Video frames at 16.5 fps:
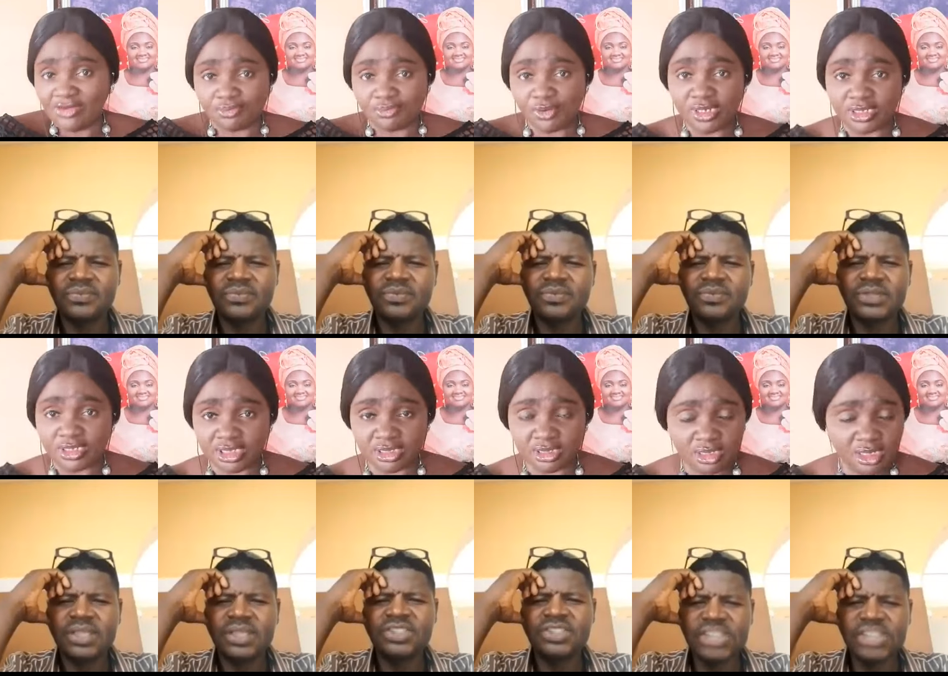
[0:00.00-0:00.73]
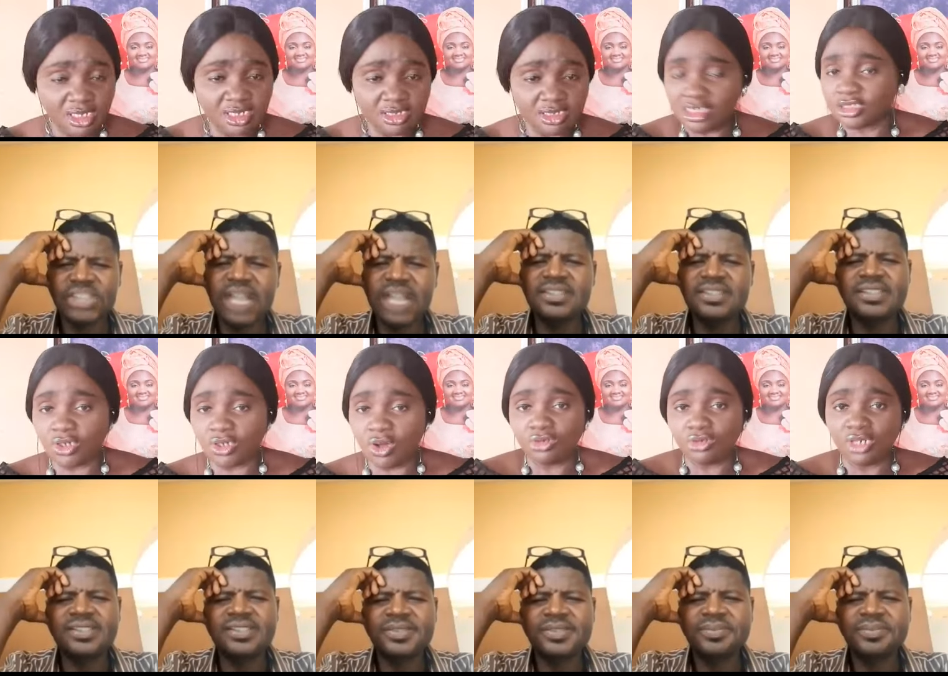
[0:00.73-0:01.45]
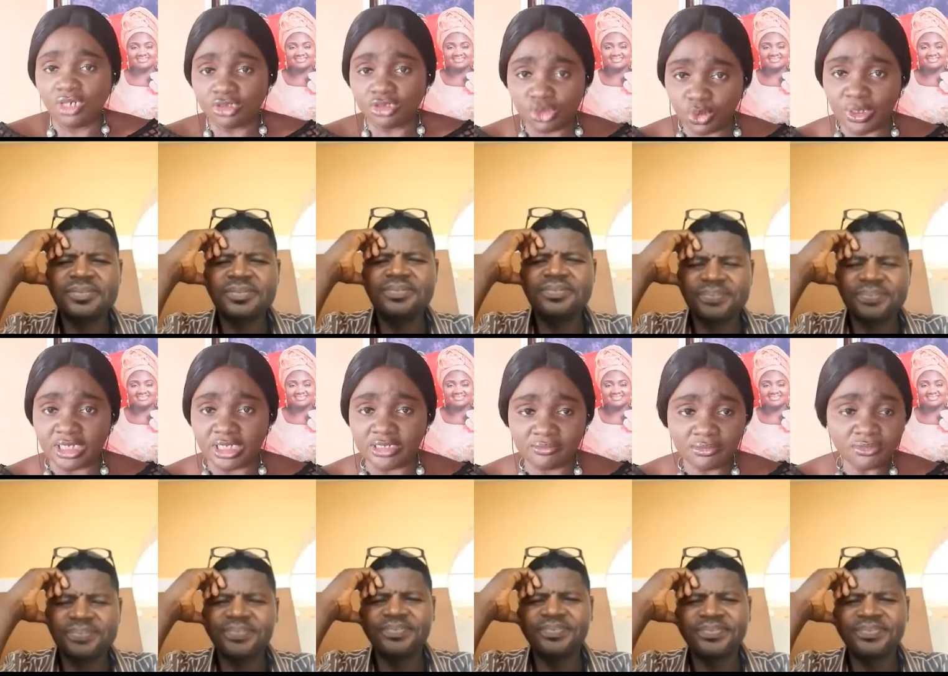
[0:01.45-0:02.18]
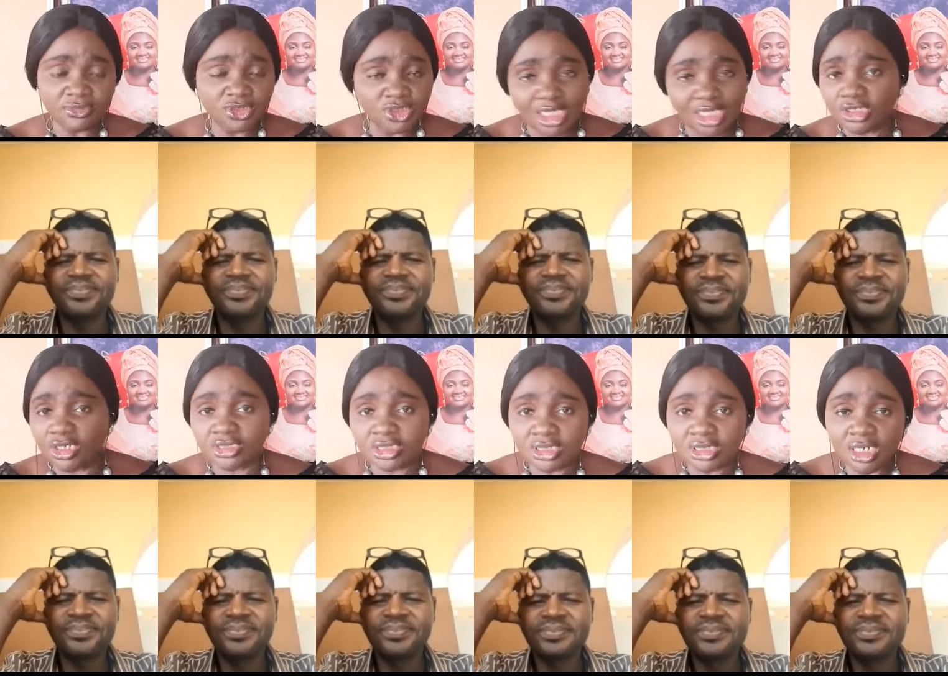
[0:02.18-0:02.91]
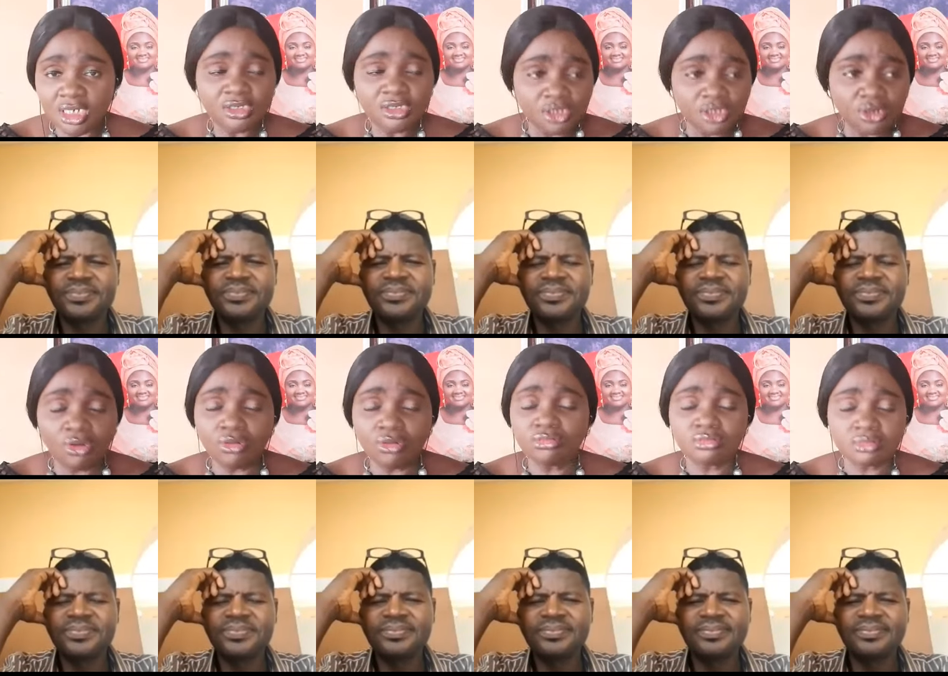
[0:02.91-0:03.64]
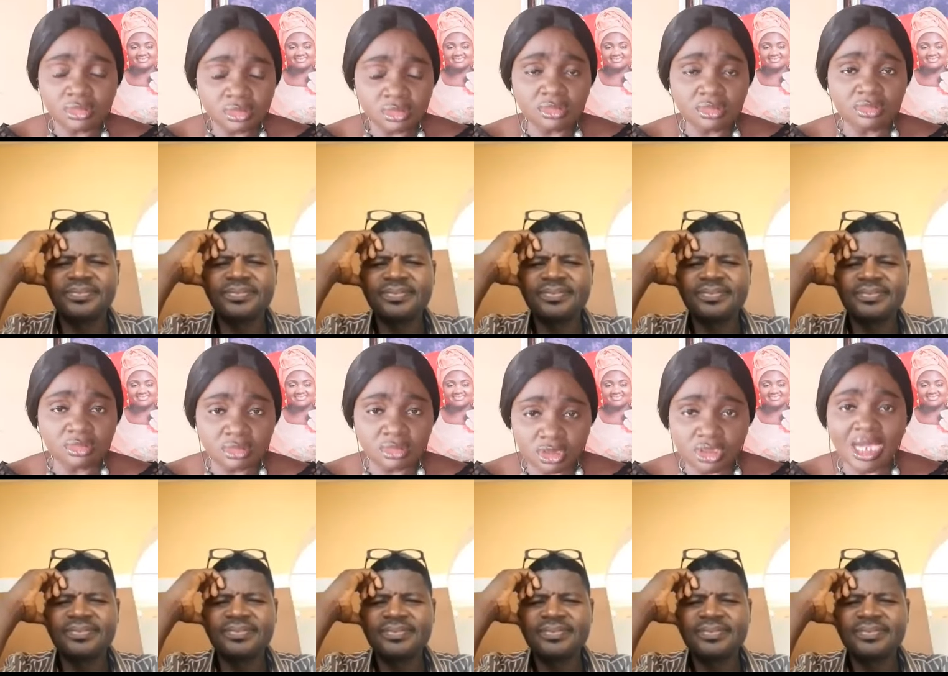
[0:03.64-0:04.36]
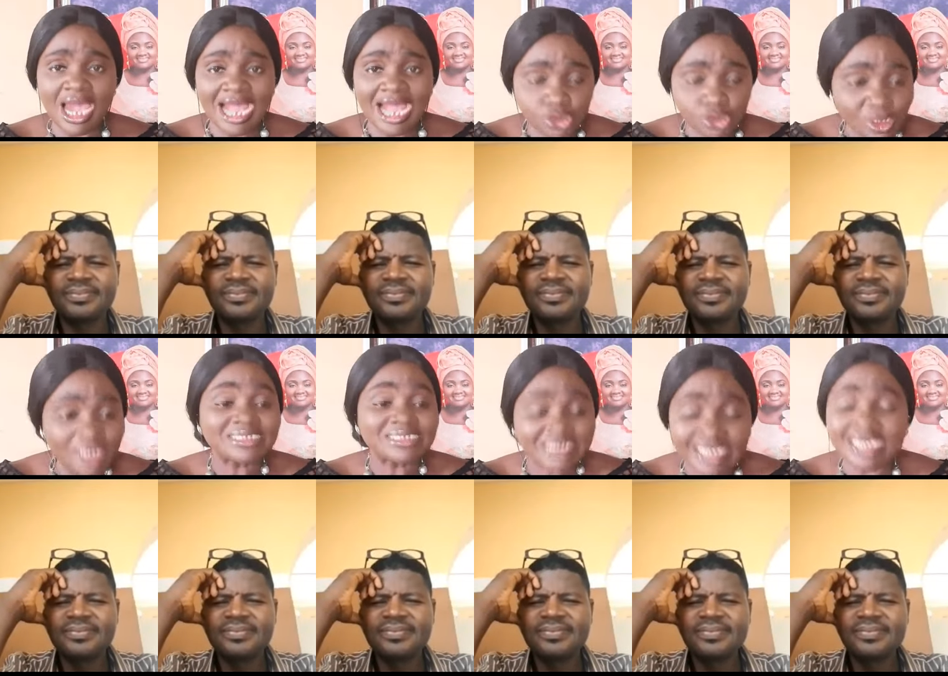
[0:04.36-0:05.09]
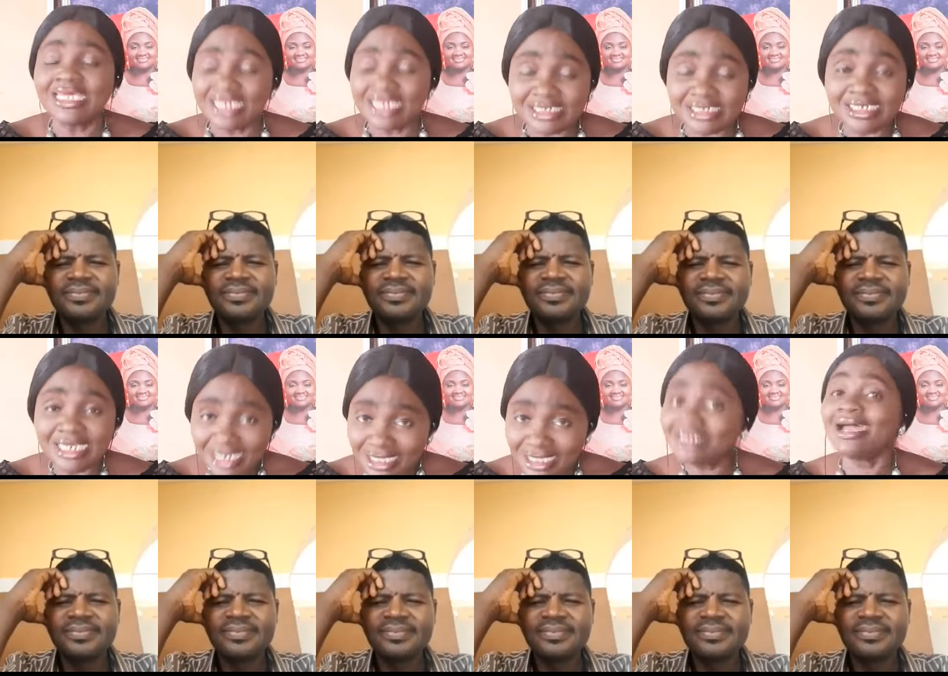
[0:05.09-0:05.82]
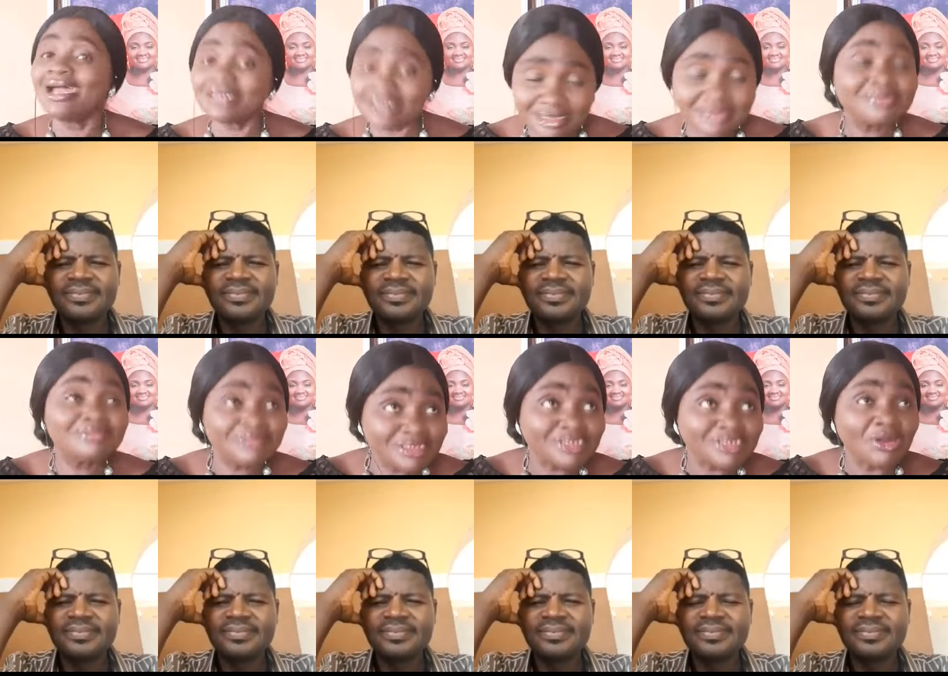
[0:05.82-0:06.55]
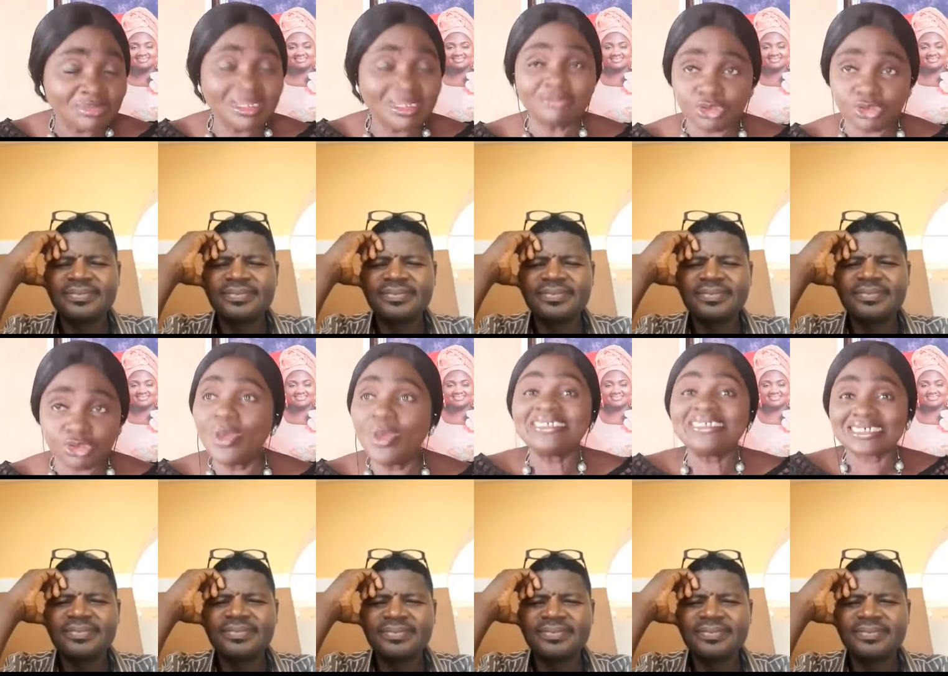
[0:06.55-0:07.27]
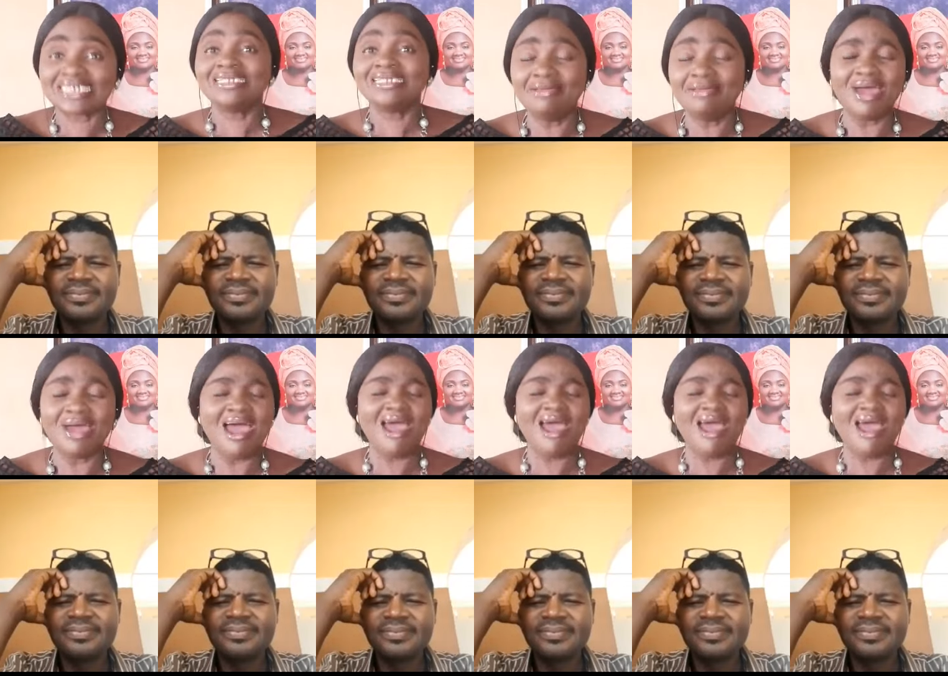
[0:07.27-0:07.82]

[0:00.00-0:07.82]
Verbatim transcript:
Speaker 1: of praise that's all you're hmm. doing you're just you know you actually thinking it that sometimes you exclaim